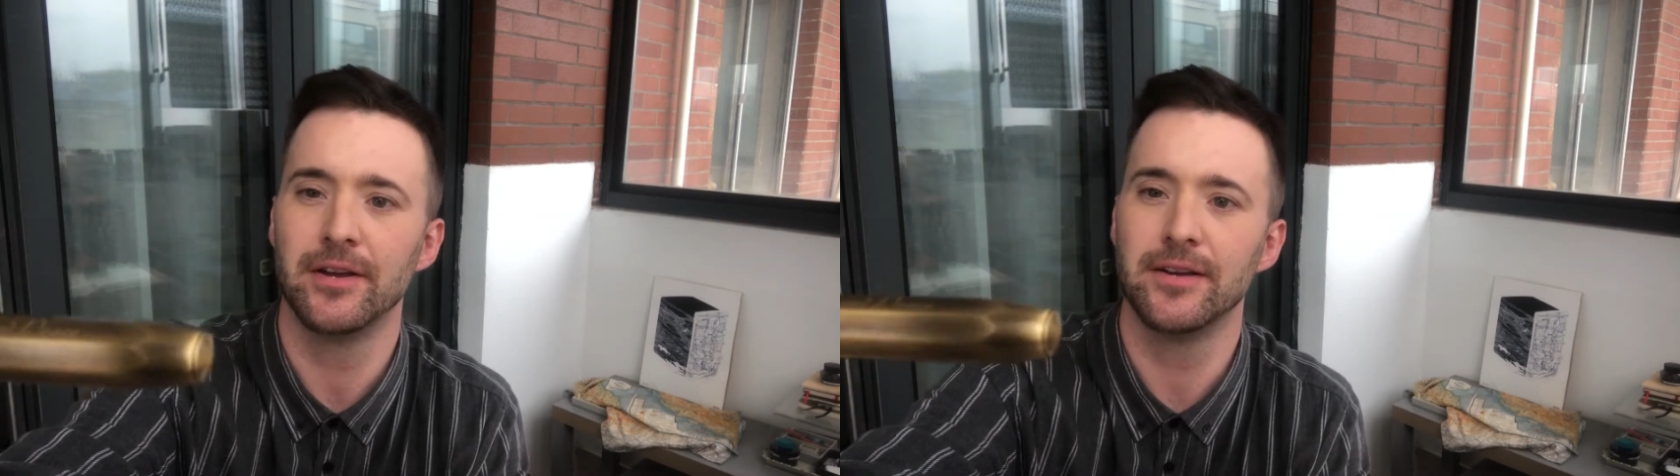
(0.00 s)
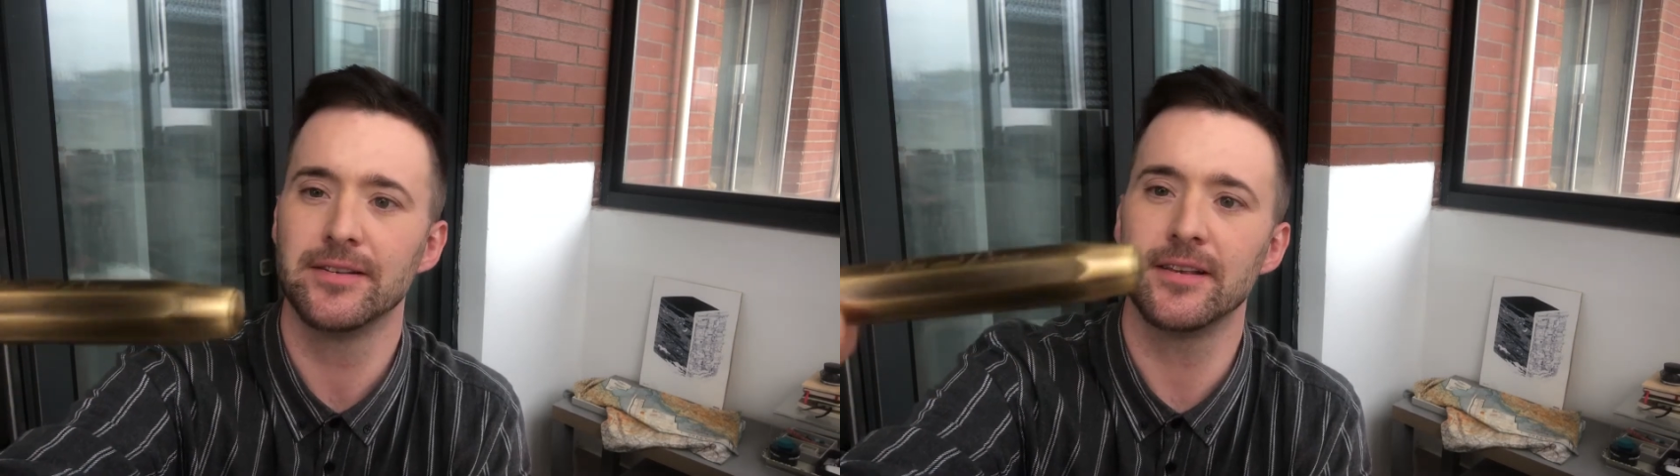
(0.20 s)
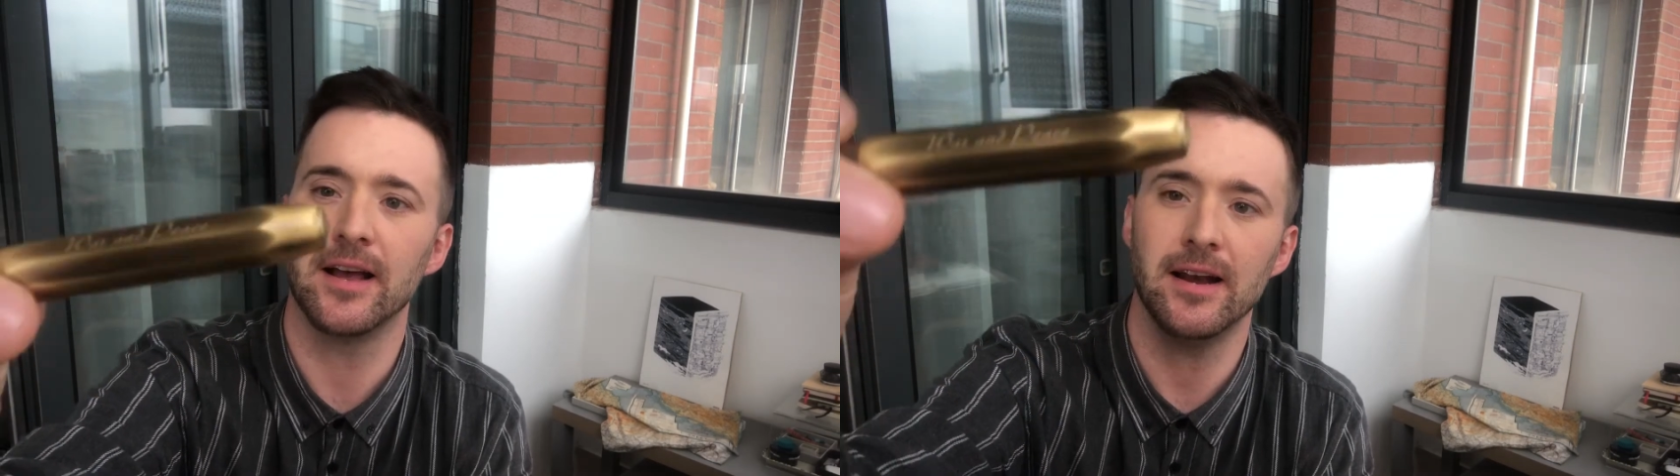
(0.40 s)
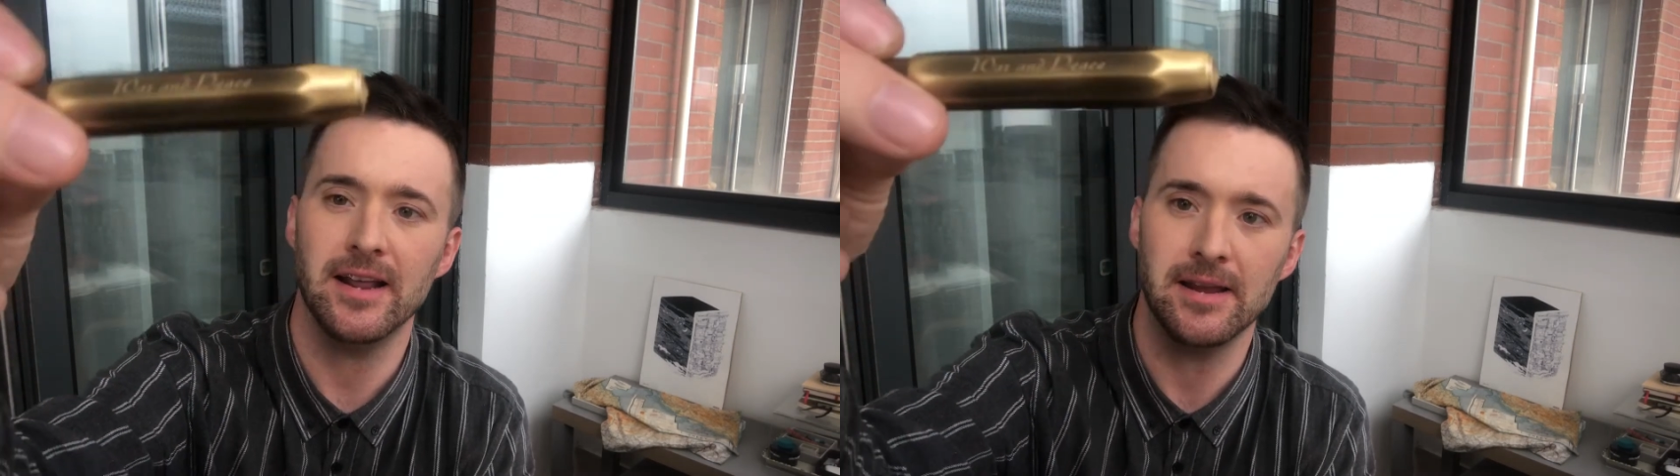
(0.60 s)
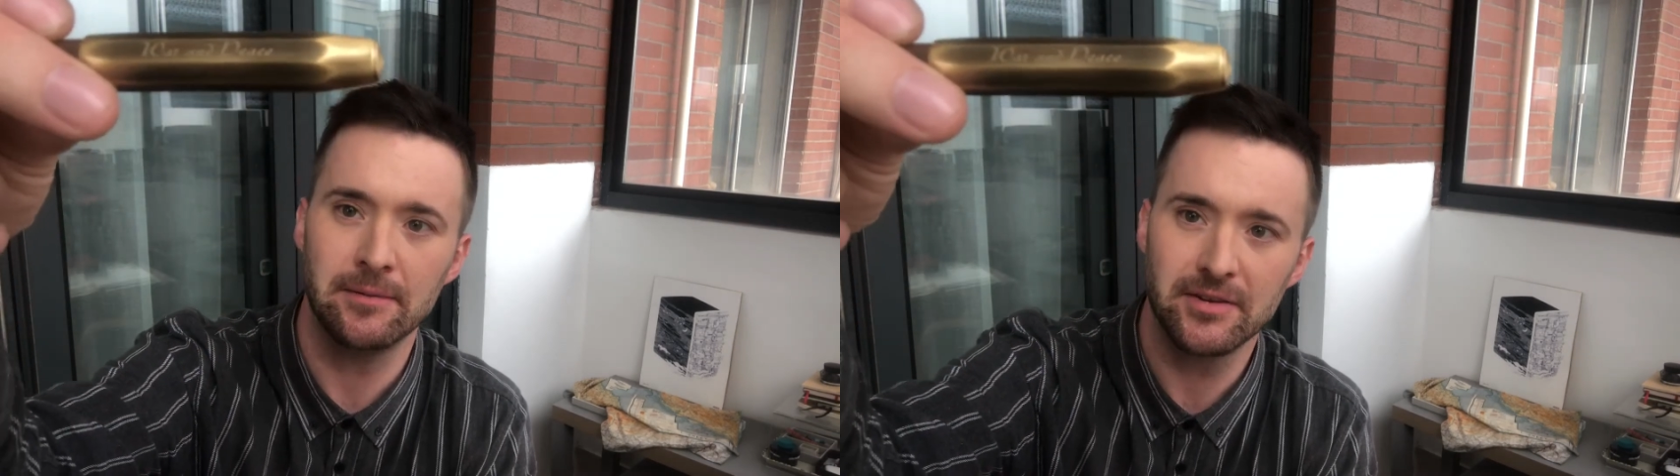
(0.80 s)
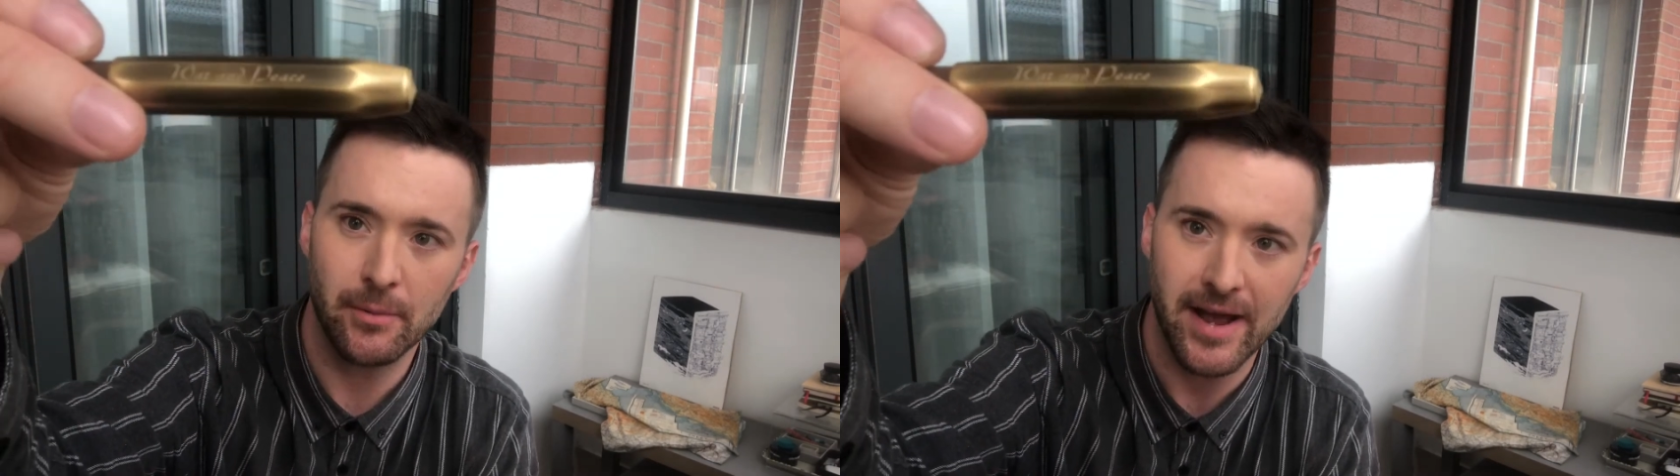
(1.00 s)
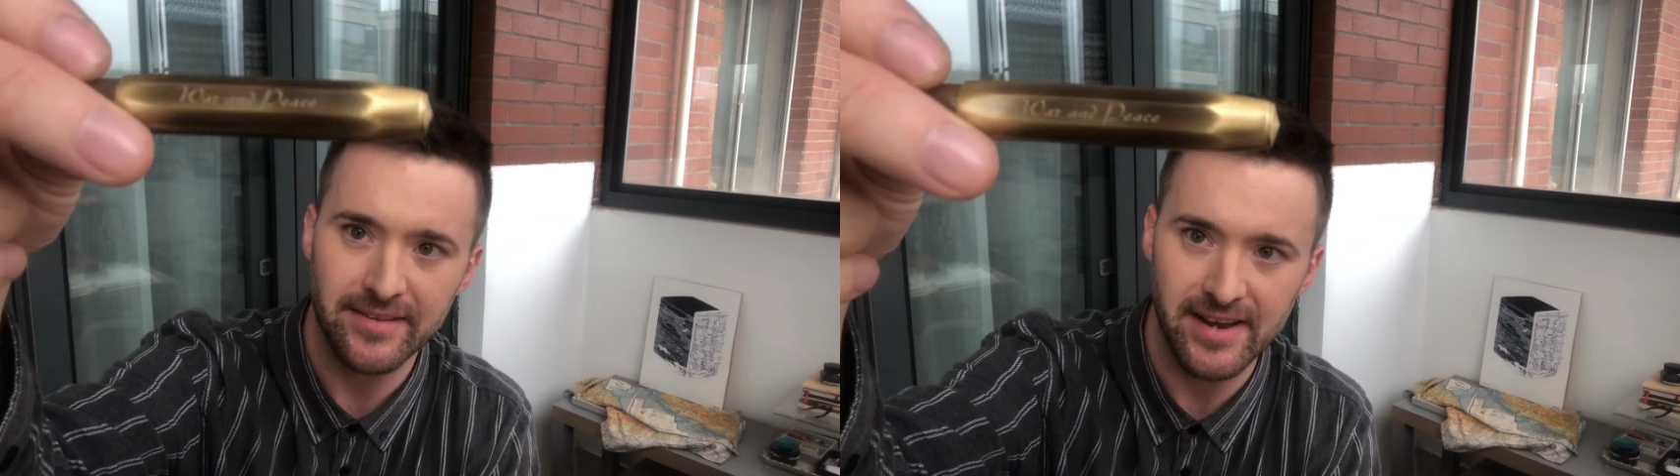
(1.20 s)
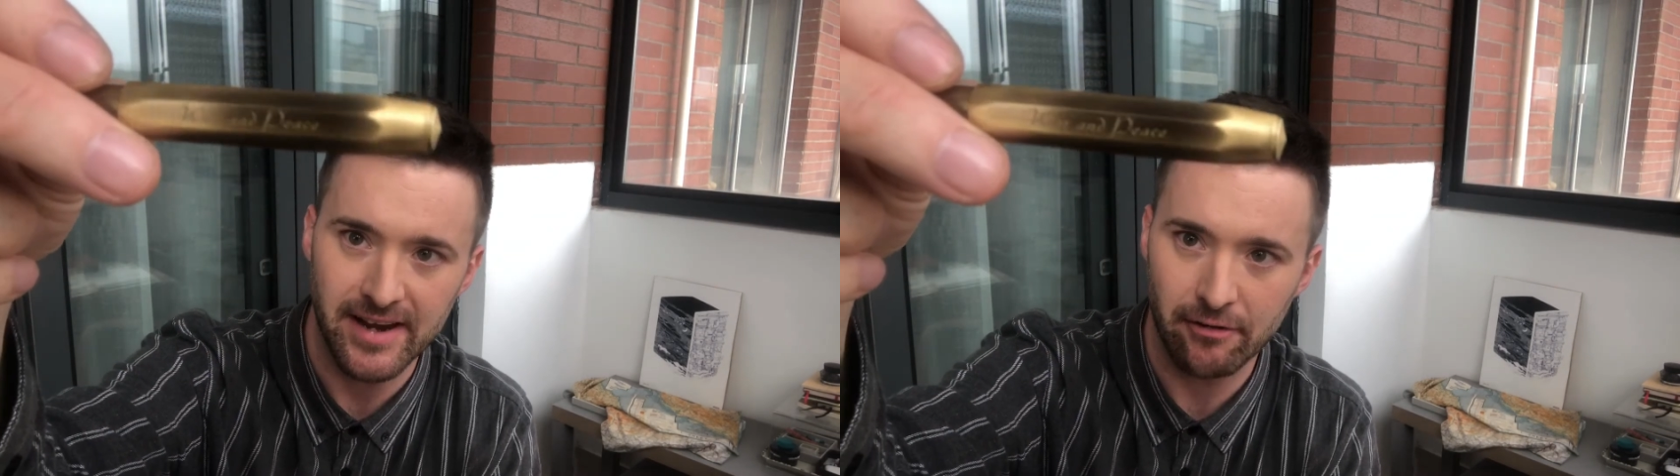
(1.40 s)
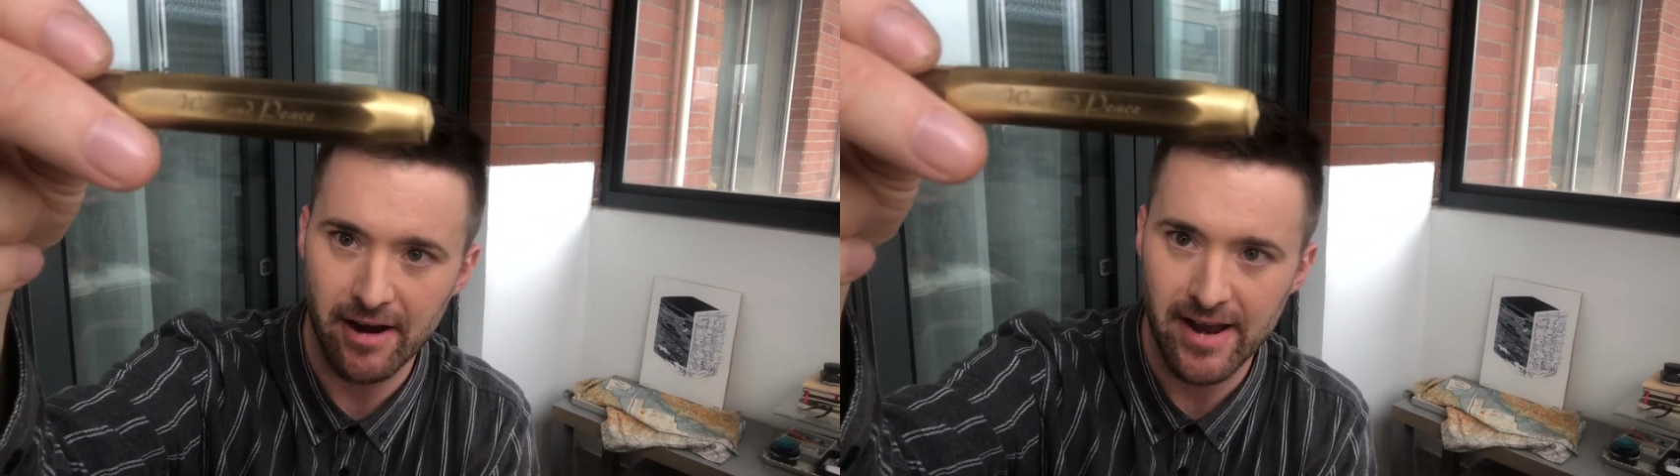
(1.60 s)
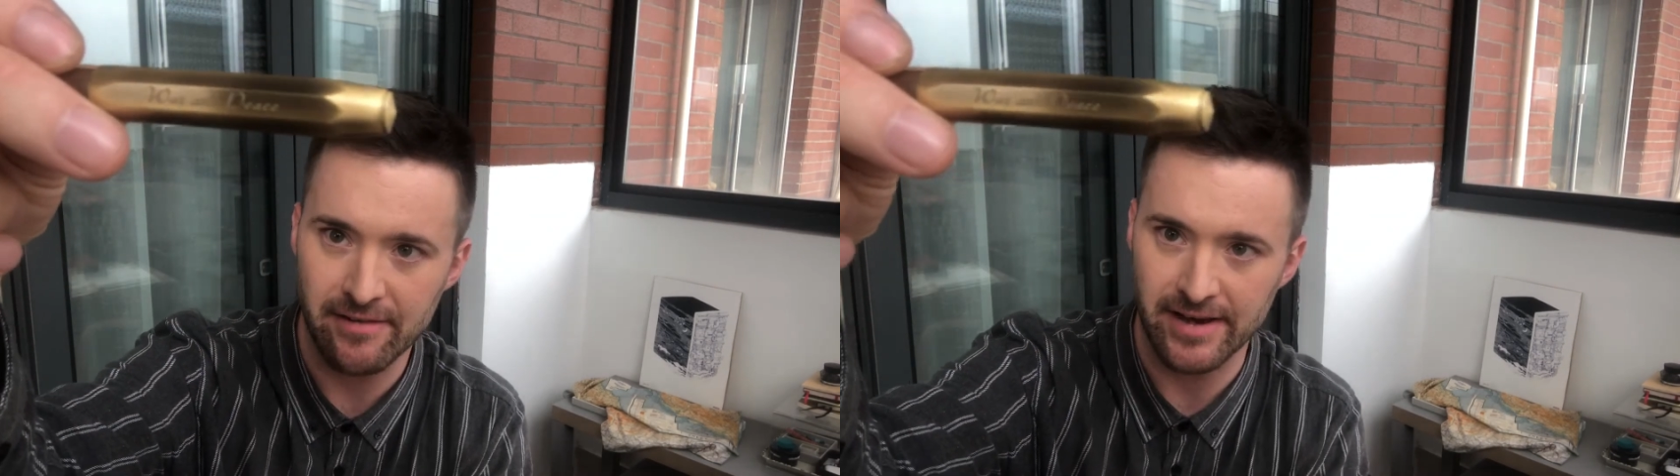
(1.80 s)
slightly twatty
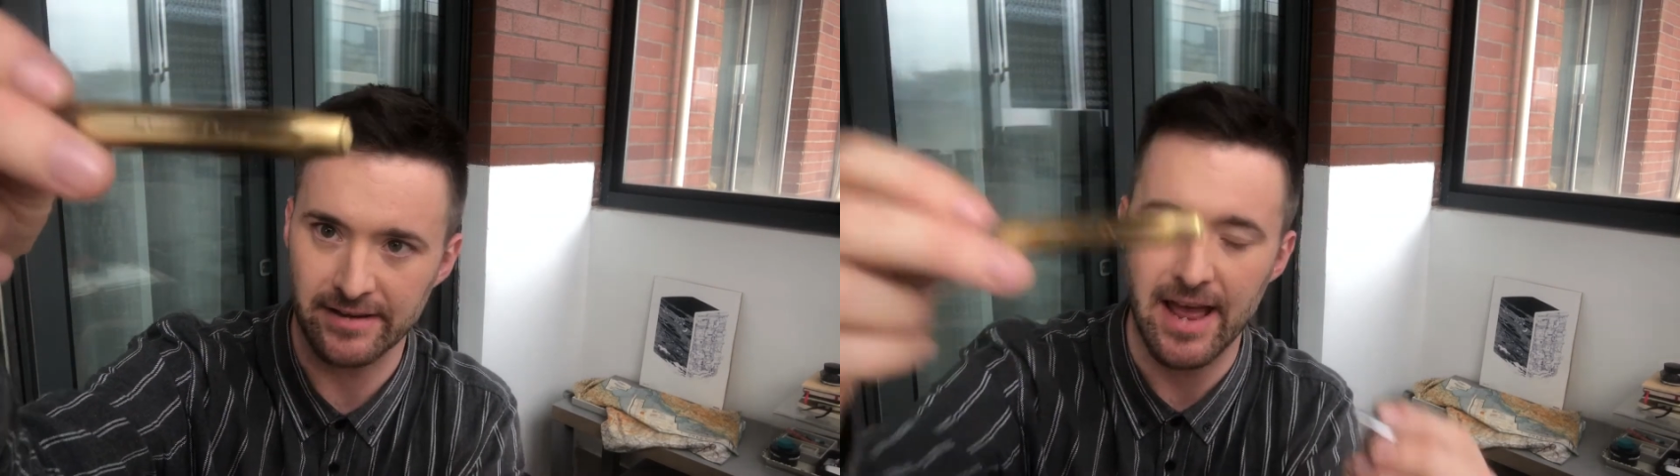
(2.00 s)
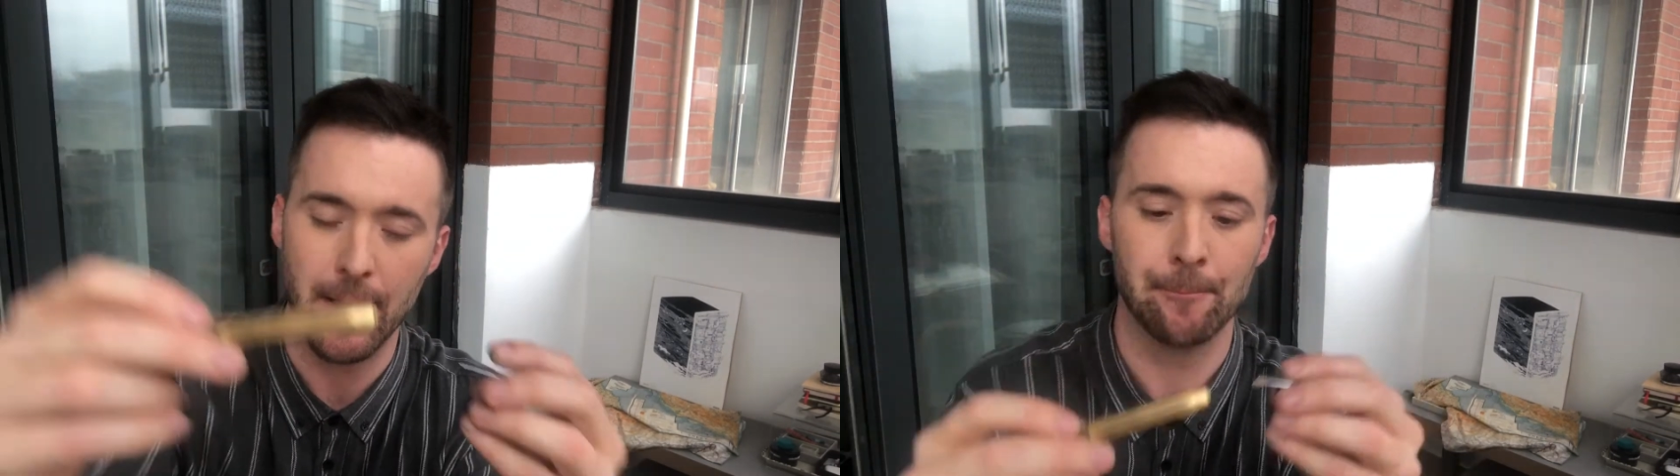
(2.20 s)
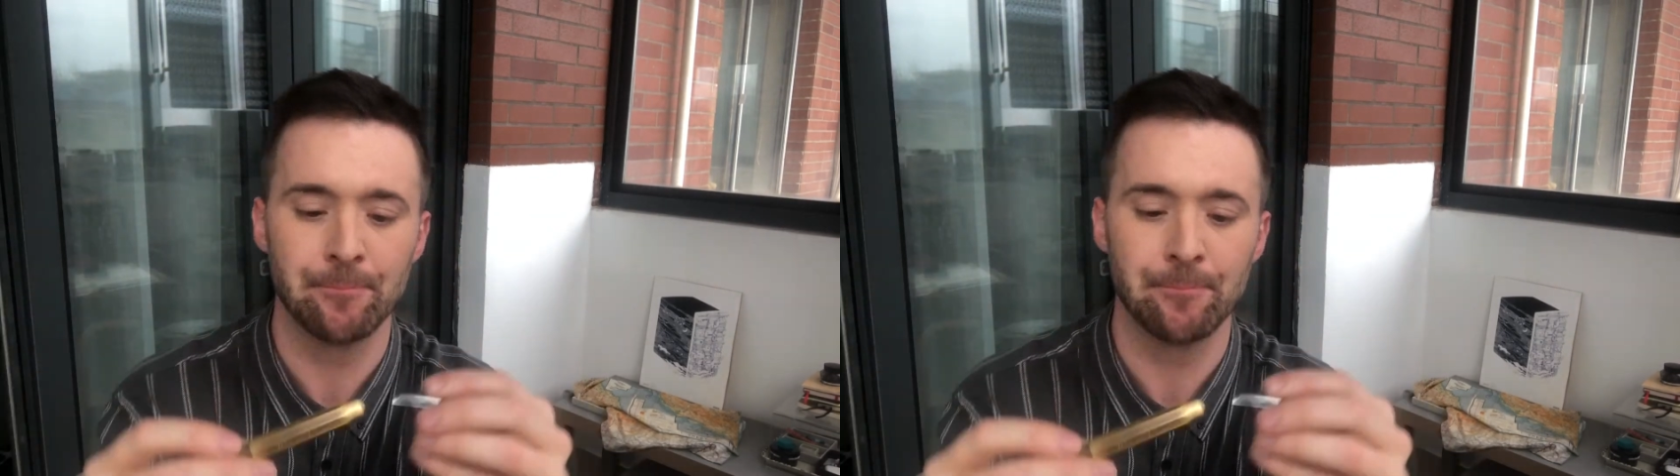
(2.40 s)
engraving there.